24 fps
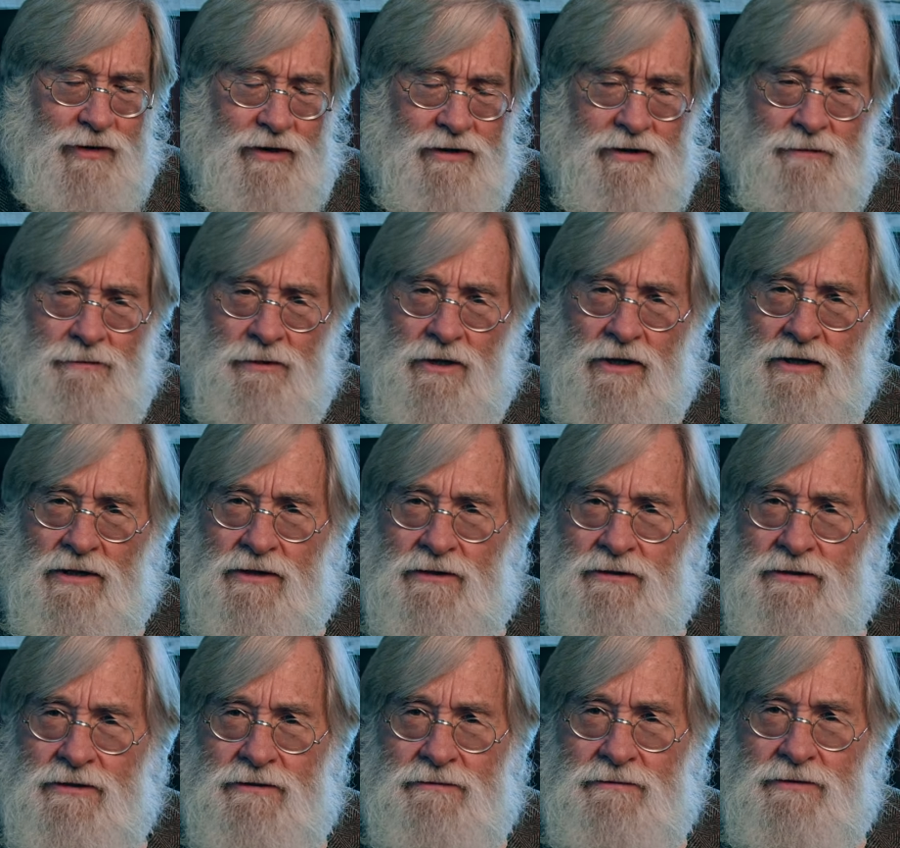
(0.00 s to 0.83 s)
The
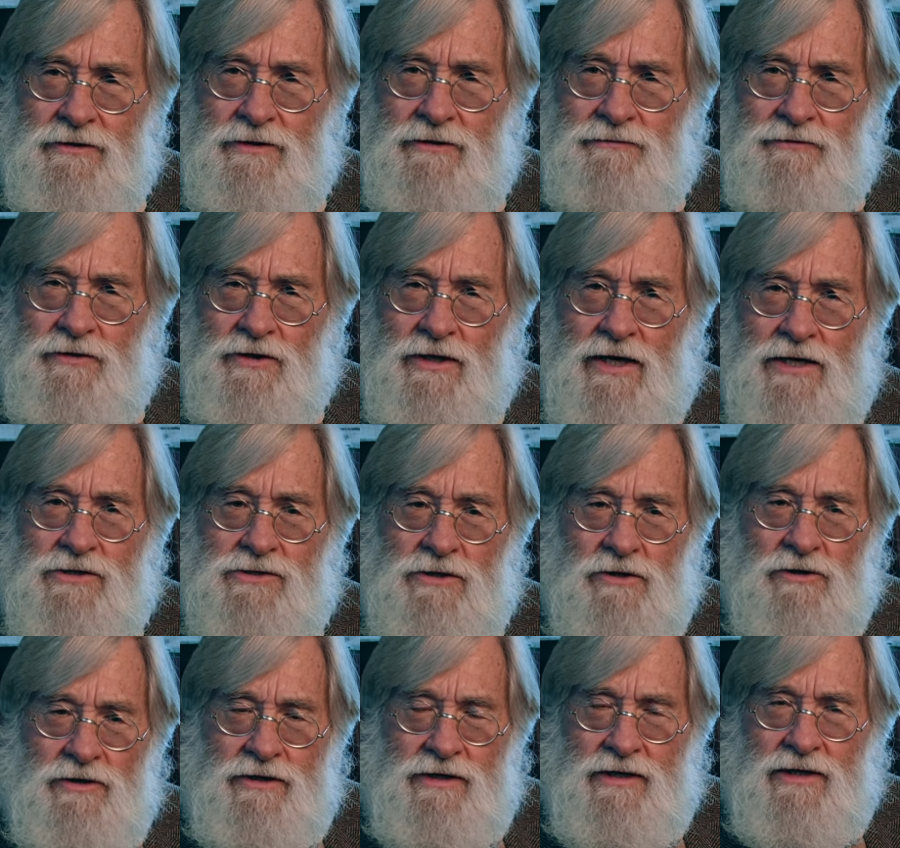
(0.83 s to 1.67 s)
Bargue. If you guys
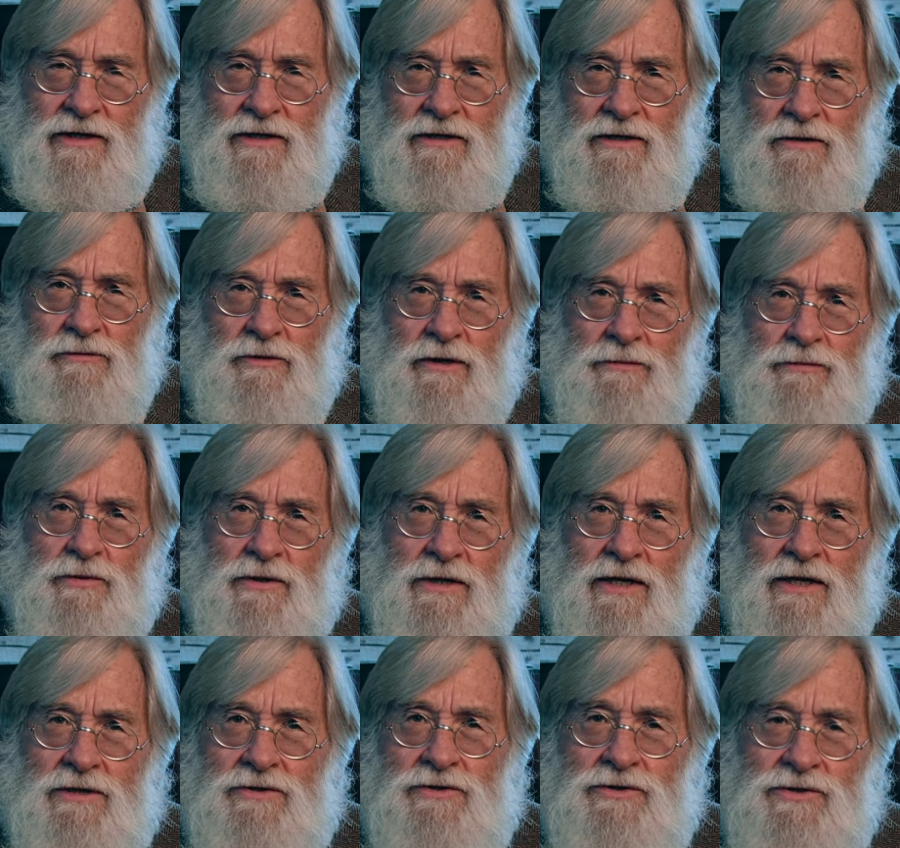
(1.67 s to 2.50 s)
are looking at little
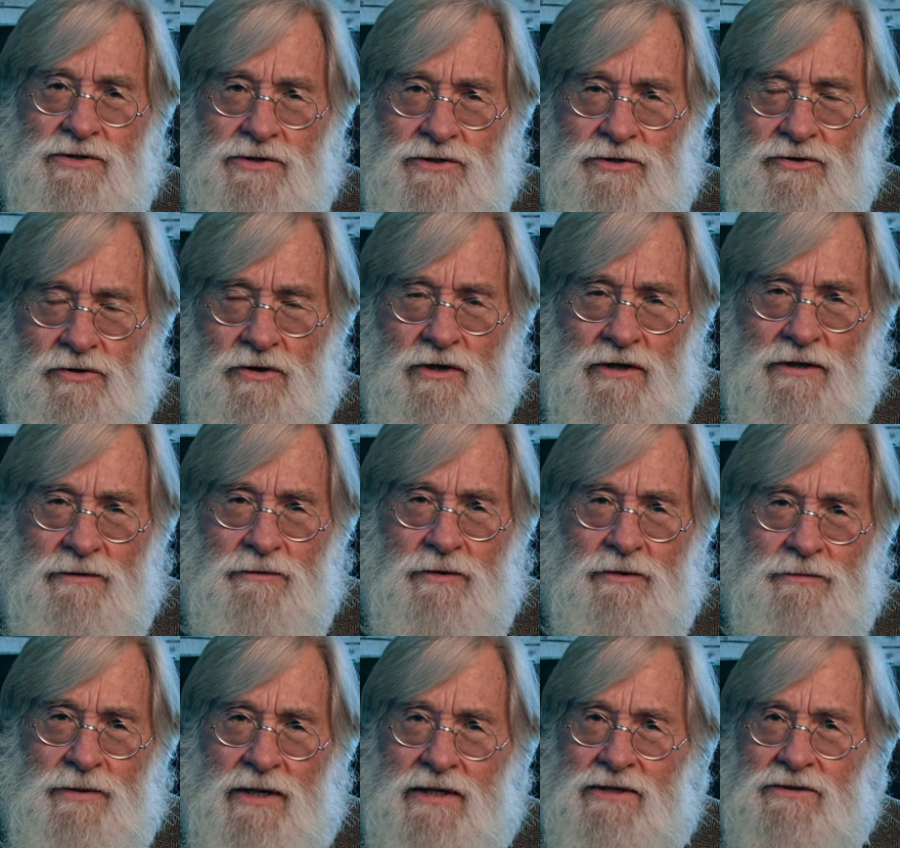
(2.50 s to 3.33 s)
reproductions and drawing them
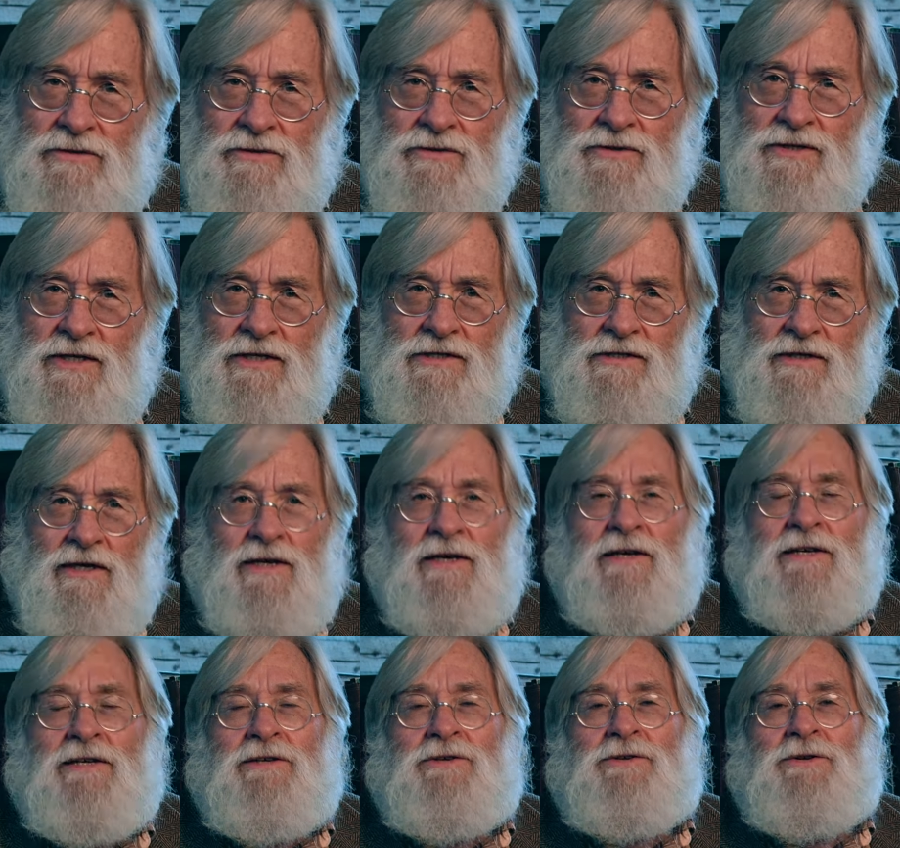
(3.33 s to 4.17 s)
with pencils, that's
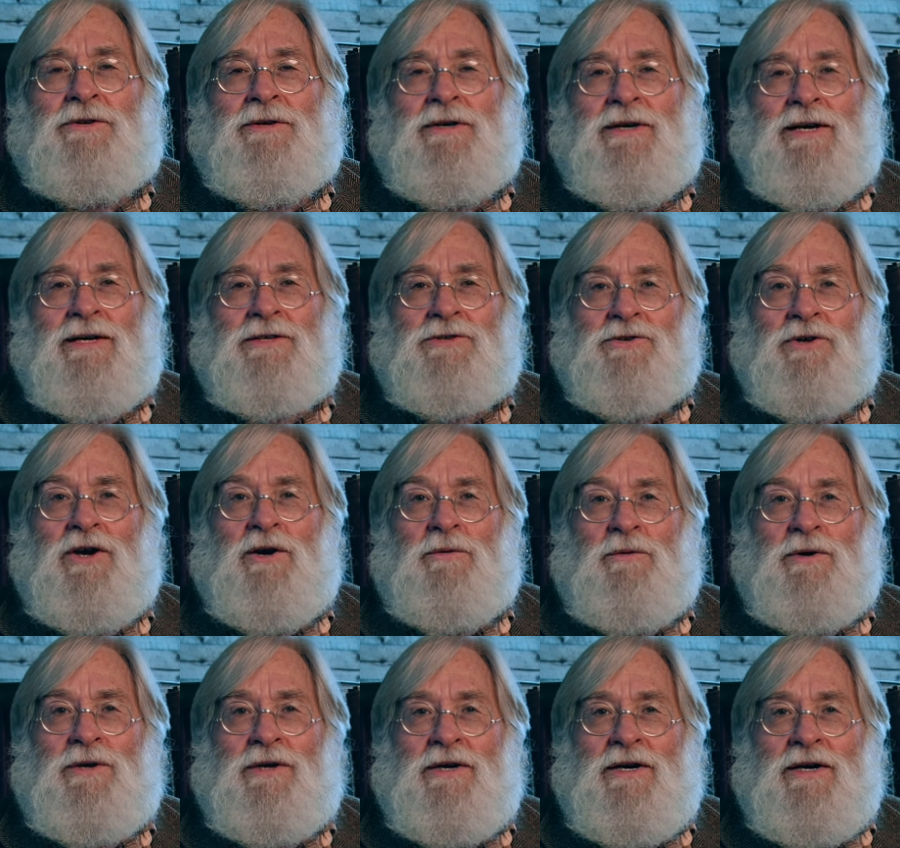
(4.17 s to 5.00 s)
not. That's
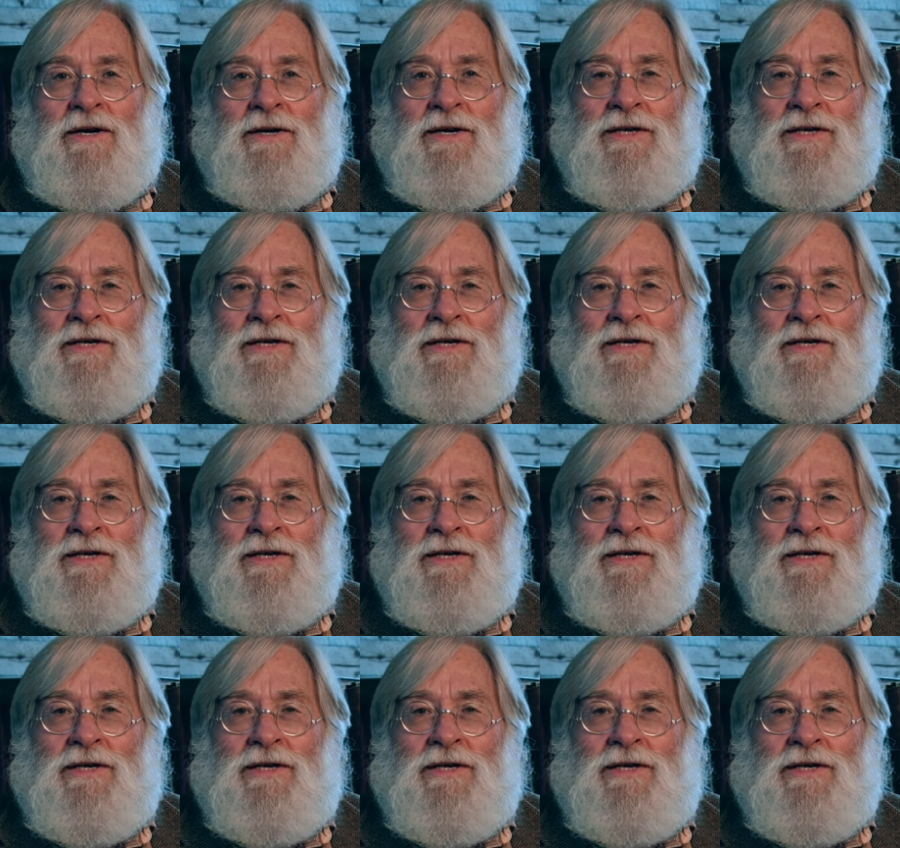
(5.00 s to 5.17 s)
not.